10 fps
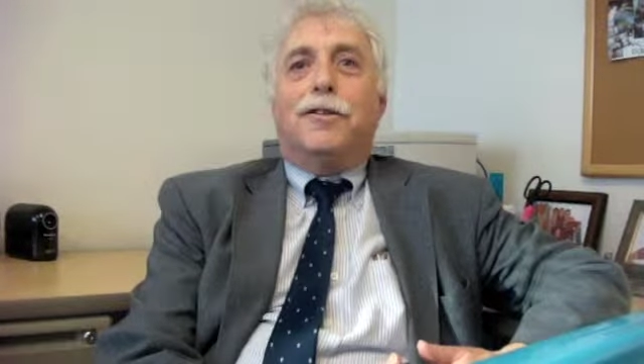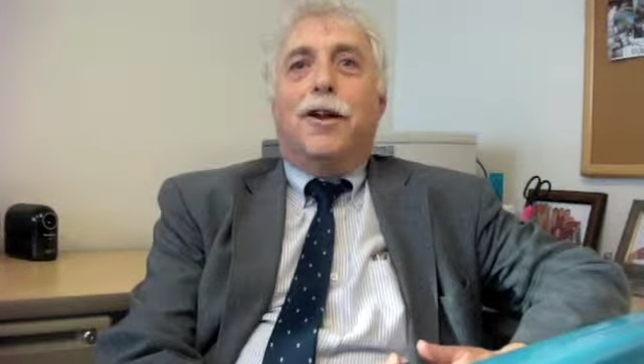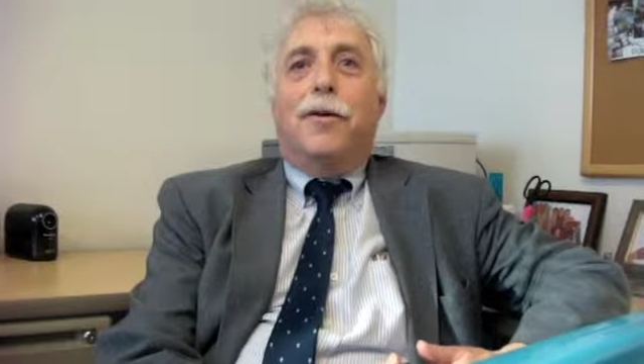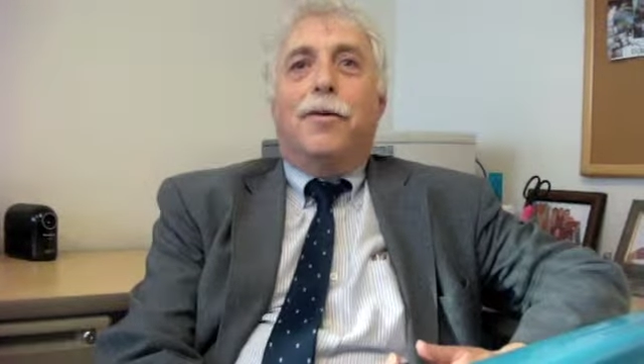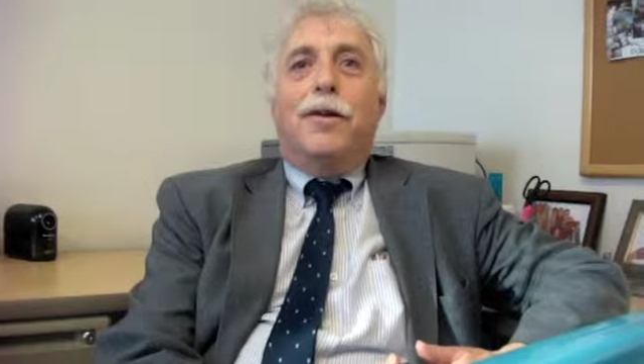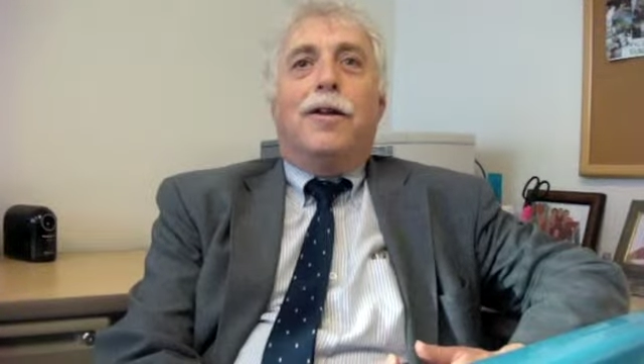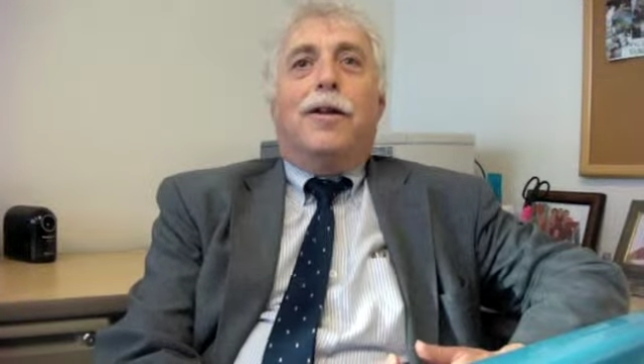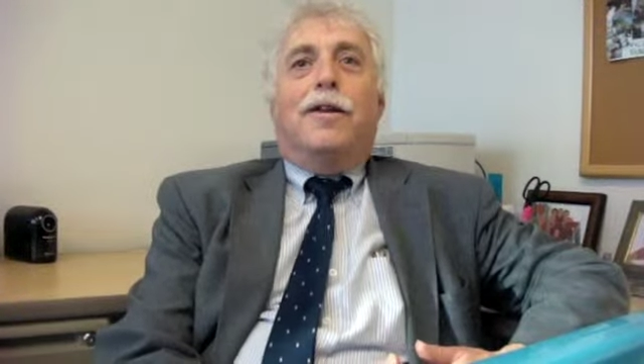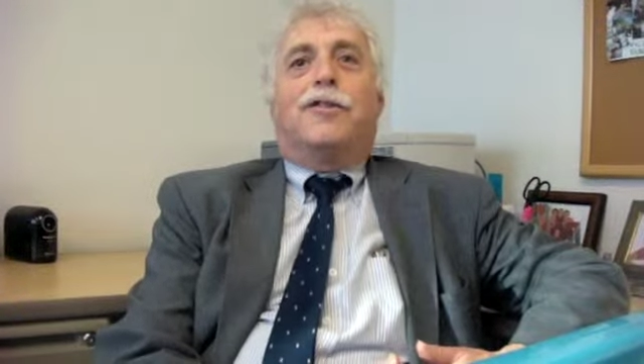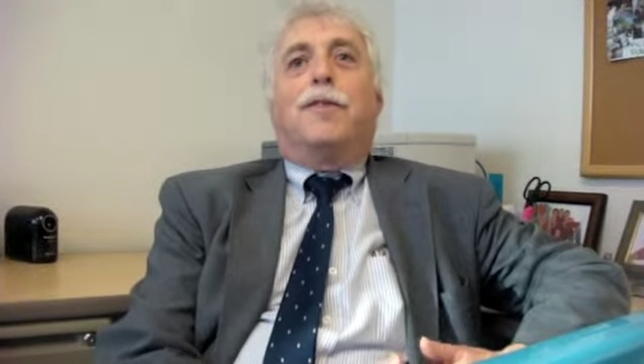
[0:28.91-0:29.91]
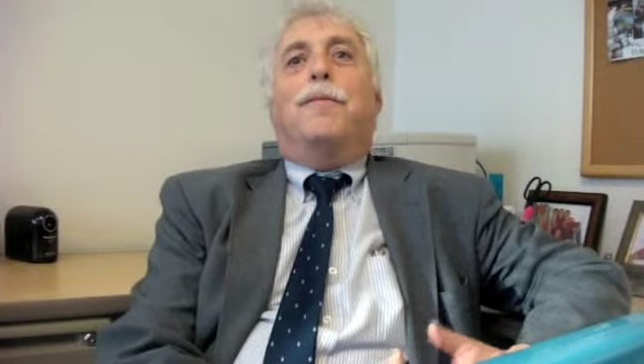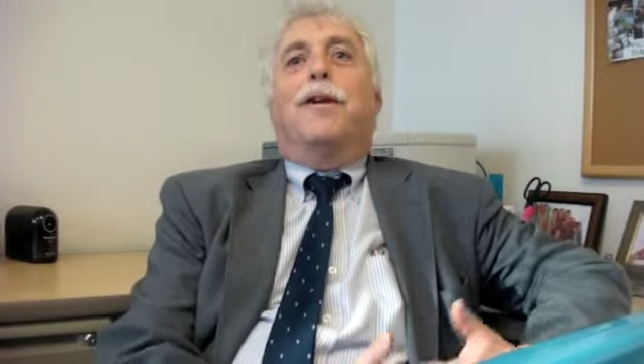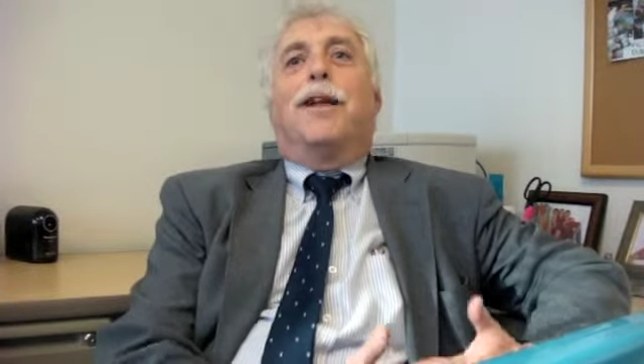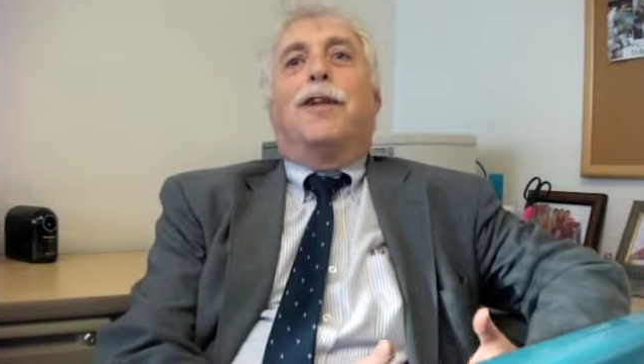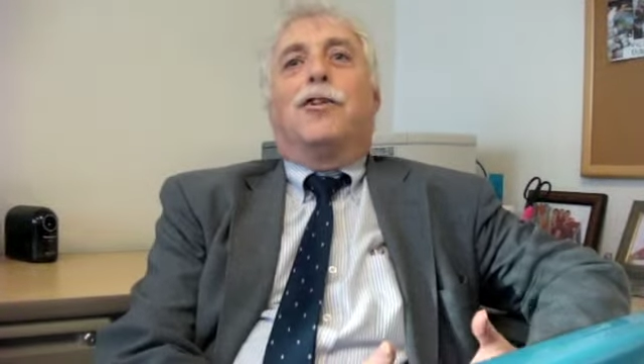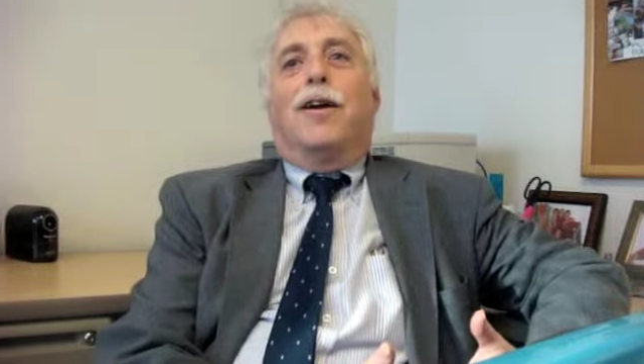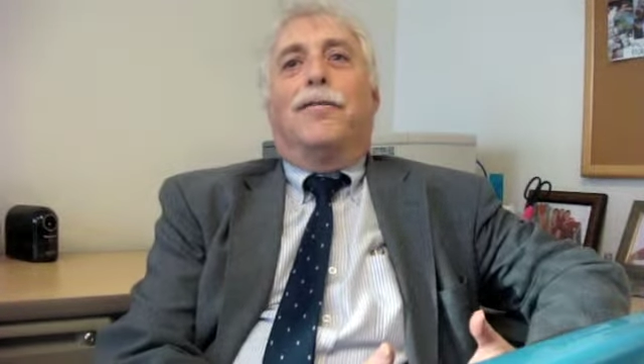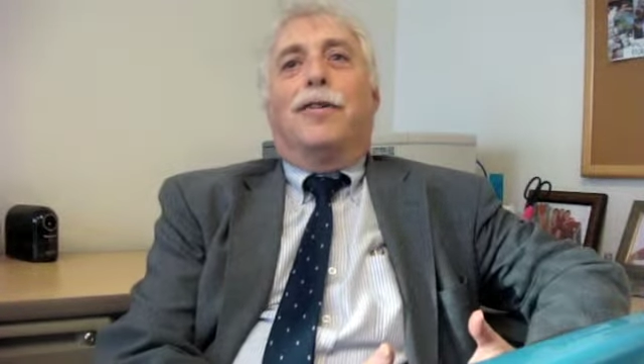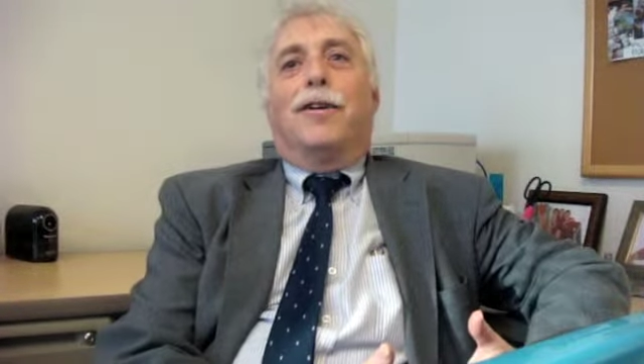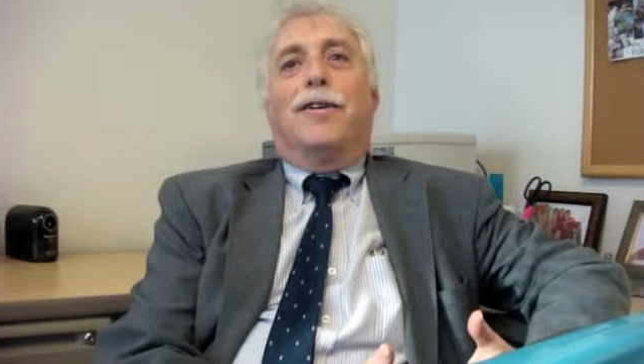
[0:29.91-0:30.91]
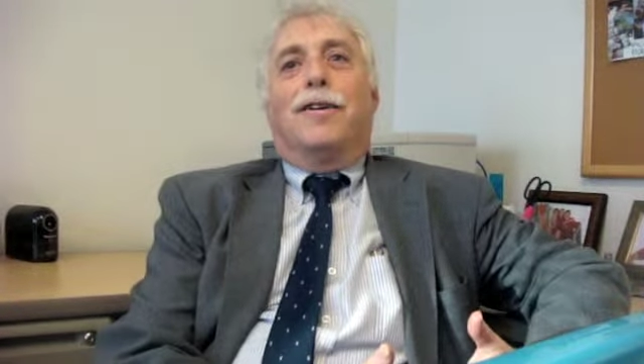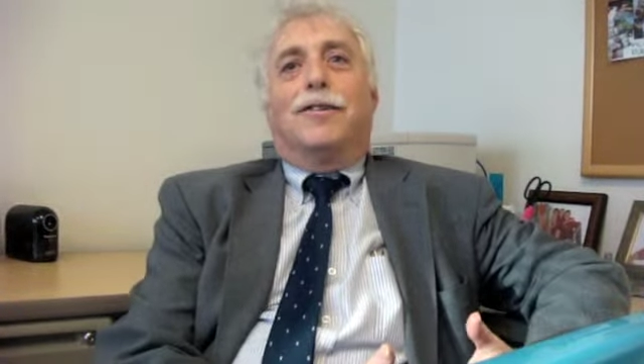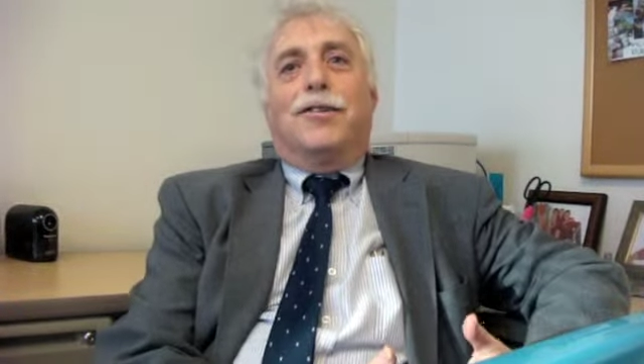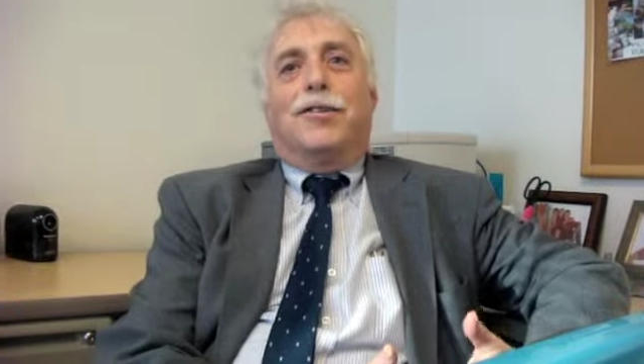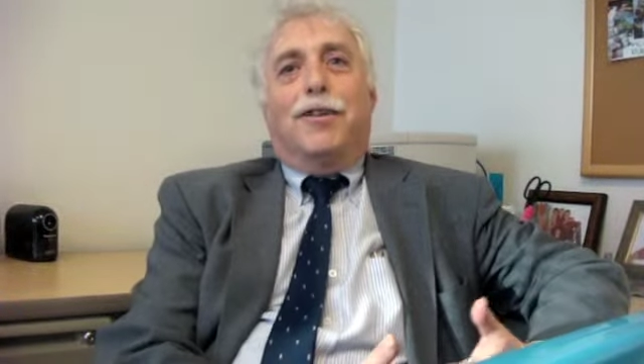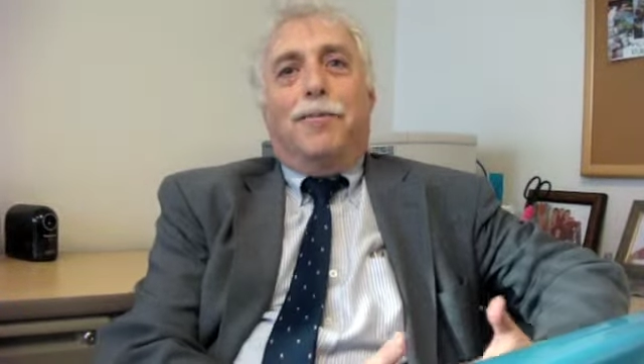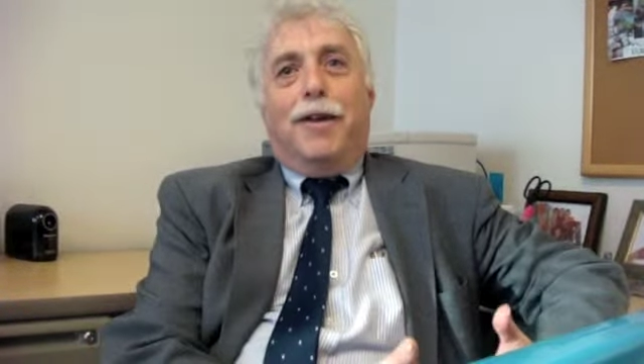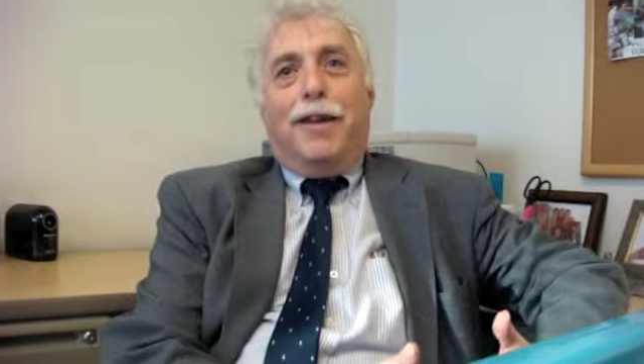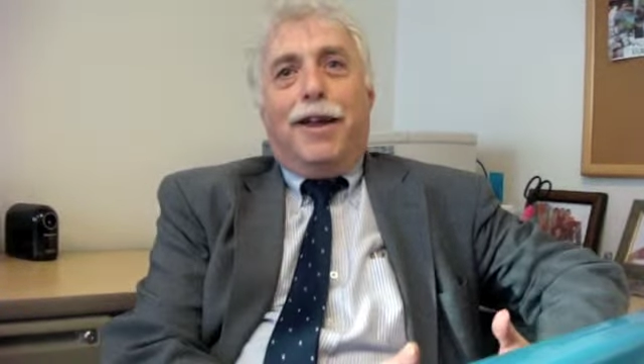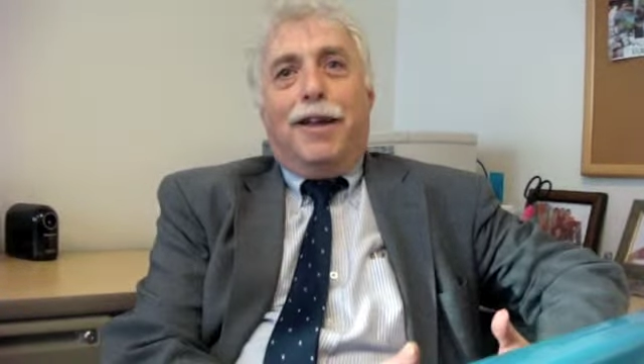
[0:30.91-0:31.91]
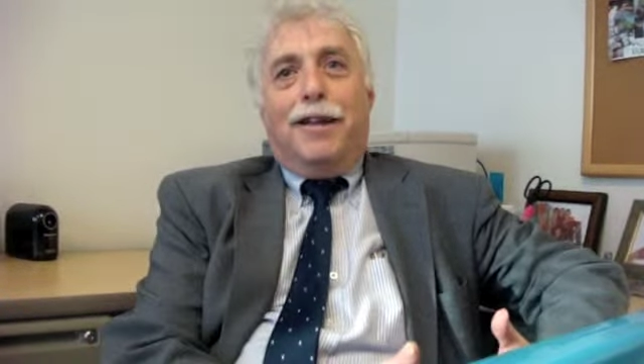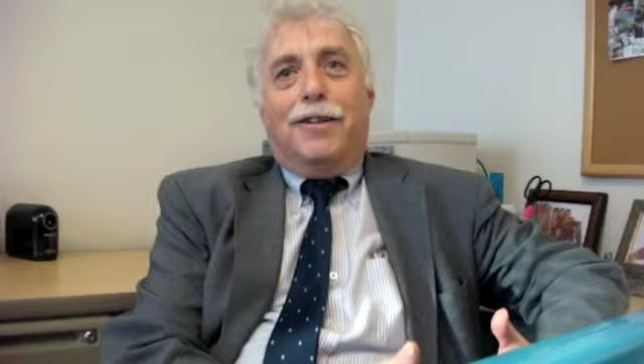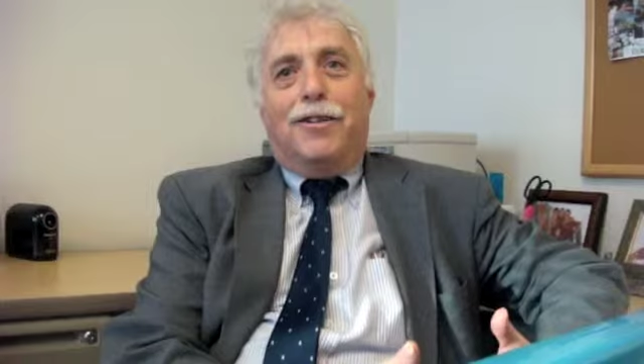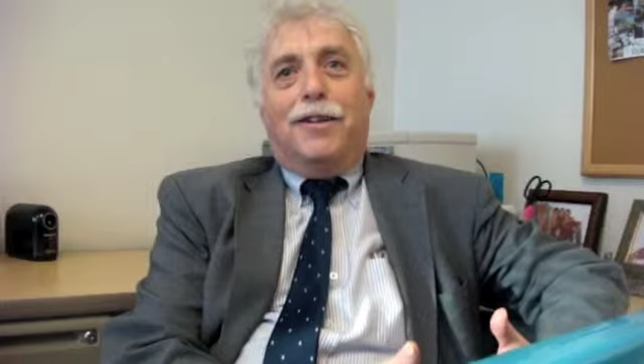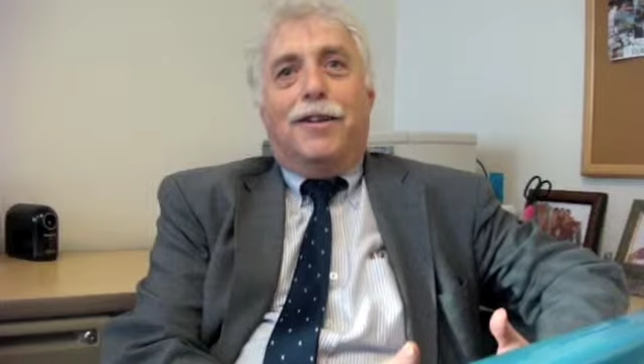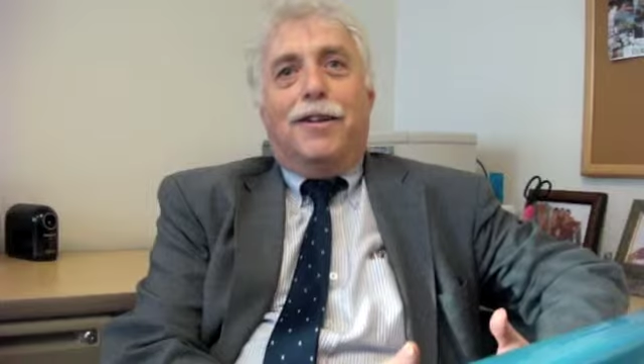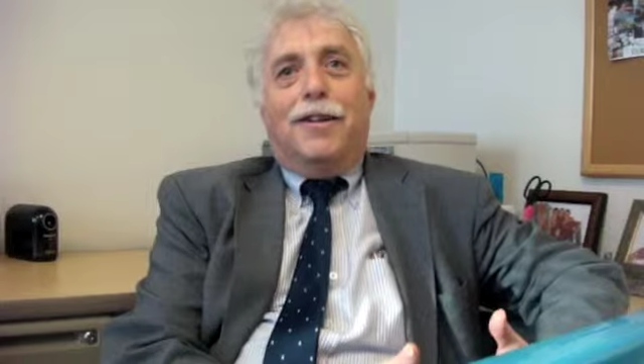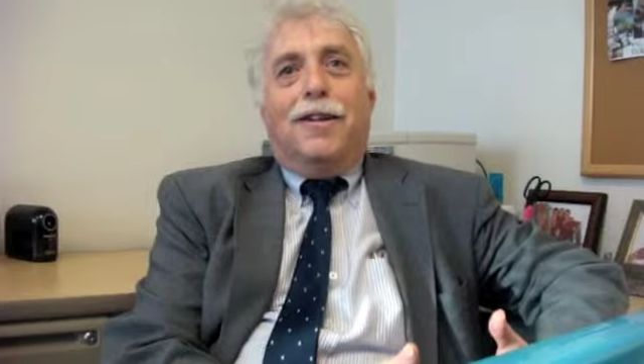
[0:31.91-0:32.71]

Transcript: So simian HIV causes simian AIDS, and